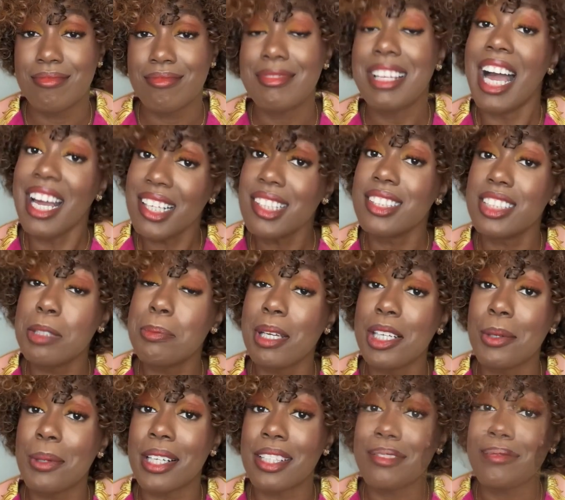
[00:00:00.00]
I can sleep
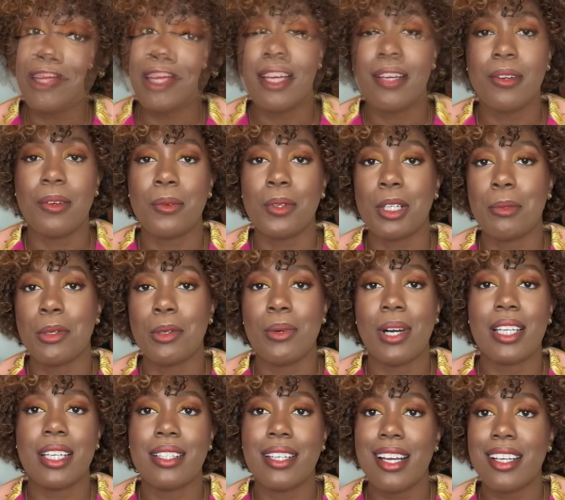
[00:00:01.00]
anywhere. Okay, we're gonna be
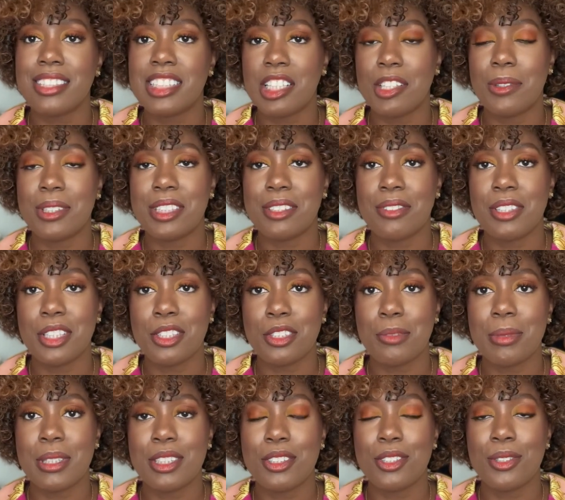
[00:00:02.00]
winding down because I don't want this video to
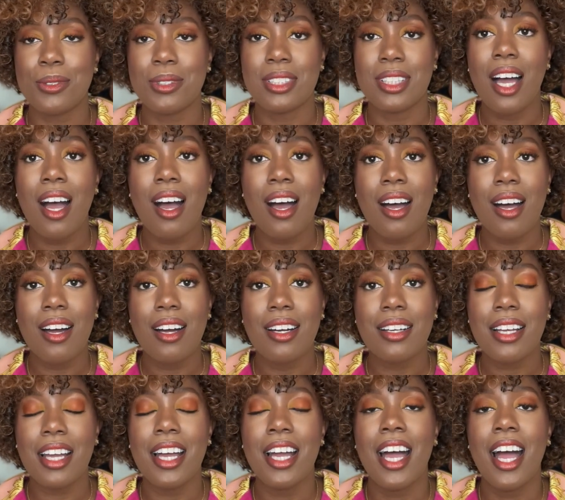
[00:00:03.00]
be too
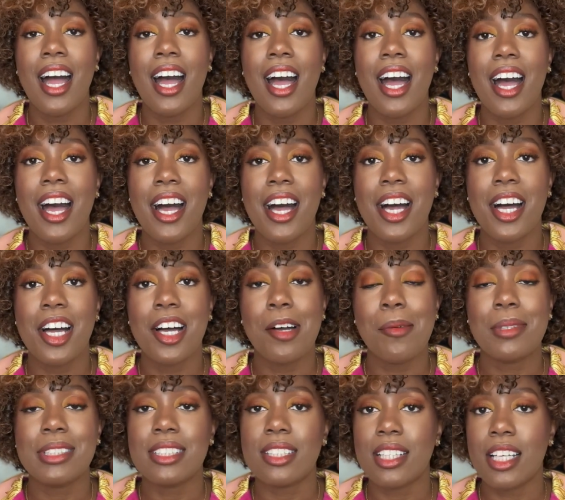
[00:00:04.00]
long.
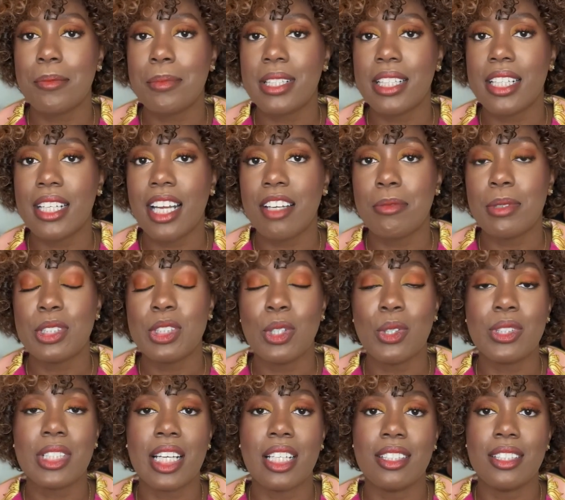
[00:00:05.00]
A celebrity I've been
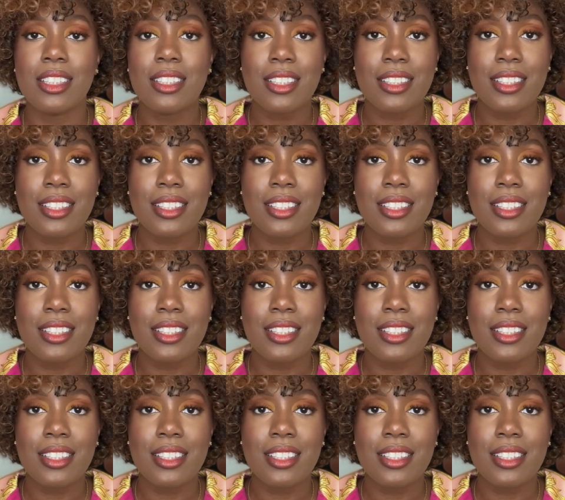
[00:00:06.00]
told I look